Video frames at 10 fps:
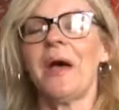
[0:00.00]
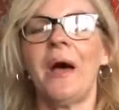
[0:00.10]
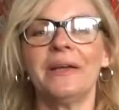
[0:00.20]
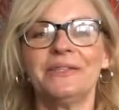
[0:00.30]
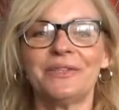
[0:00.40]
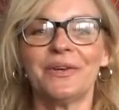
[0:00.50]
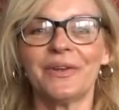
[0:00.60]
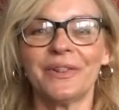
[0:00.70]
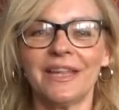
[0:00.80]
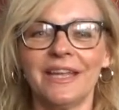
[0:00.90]
I
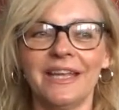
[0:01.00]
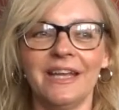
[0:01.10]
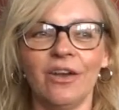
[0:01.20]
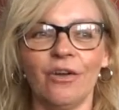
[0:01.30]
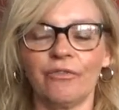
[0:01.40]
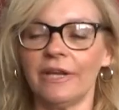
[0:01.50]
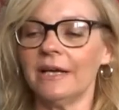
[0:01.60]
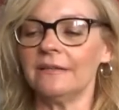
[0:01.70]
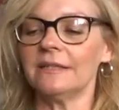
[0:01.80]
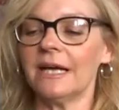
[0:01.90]
took the
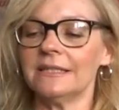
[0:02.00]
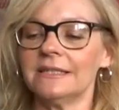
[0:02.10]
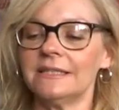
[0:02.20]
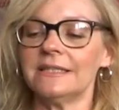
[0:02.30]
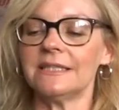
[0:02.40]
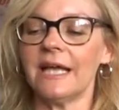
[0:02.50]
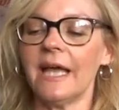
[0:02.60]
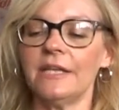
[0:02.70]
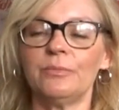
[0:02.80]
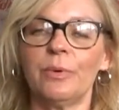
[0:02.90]
L'Oreal, and this is their
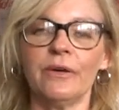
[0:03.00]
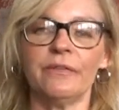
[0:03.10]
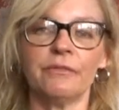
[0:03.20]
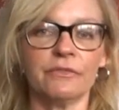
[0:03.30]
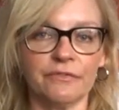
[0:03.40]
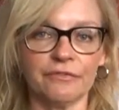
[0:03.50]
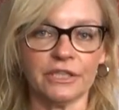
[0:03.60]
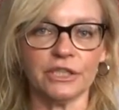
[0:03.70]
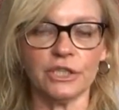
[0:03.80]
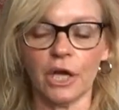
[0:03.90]
Age Perfect
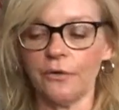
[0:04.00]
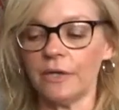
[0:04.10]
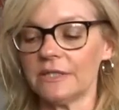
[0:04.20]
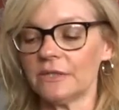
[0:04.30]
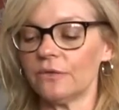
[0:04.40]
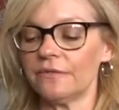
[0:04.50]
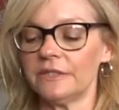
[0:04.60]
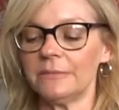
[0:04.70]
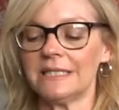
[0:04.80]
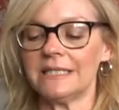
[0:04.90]
Refreshing Toner. It's got
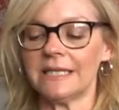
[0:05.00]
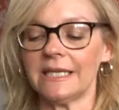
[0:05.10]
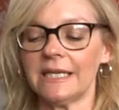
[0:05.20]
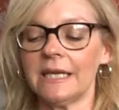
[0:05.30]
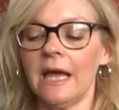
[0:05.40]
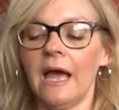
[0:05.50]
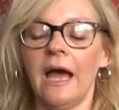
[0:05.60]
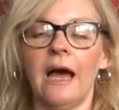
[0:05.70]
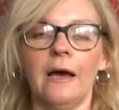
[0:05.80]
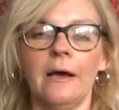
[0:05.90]
vitamin C,
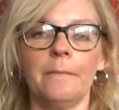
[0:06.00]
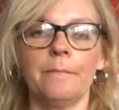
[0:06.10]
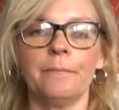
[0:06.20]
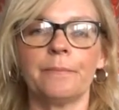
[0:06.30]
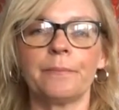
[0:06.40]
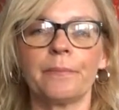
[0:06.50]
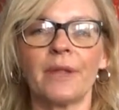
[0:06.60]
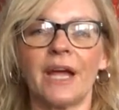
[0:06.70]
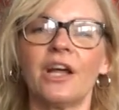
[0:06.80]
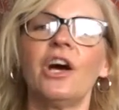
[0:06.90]
and
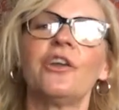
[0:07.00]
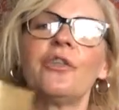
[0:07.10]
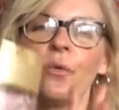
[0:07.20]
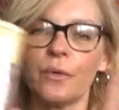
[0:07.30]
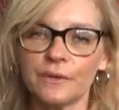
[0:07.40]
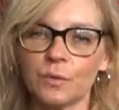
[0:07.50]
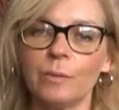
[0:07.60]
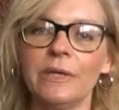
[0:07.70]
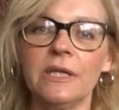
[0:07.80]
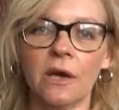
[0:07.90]
I kind of thought this would
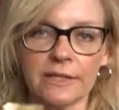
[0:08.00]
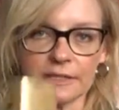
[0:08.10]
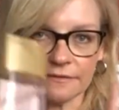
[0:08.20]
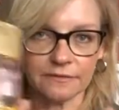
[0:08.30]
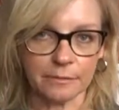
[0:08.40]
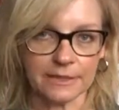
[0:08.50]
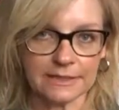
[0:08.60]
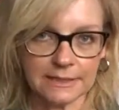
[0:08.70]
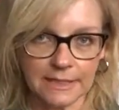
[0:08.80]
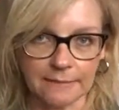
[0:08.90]
be nice for my
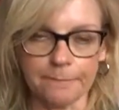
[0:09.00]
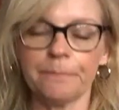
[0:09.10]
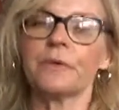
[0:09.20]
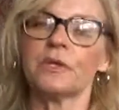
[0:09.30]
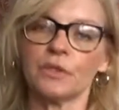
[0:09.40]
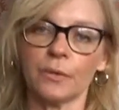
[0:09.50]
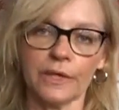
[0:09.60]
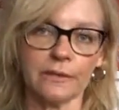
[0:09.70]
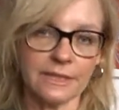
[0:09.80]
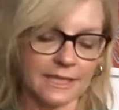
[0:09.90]
skin, so
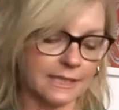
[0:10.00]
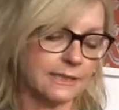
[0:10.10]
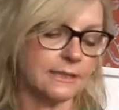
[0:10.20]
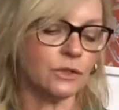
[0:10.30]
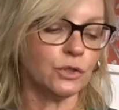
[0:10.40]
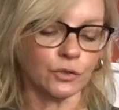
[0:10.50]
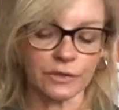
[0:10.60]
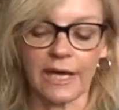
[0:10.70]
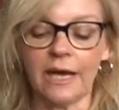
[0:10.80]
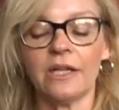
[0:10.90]
I decanted and took
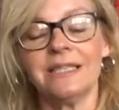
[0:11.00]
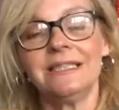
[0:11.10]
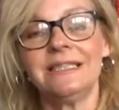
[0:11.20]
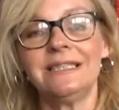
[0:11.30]
that. And I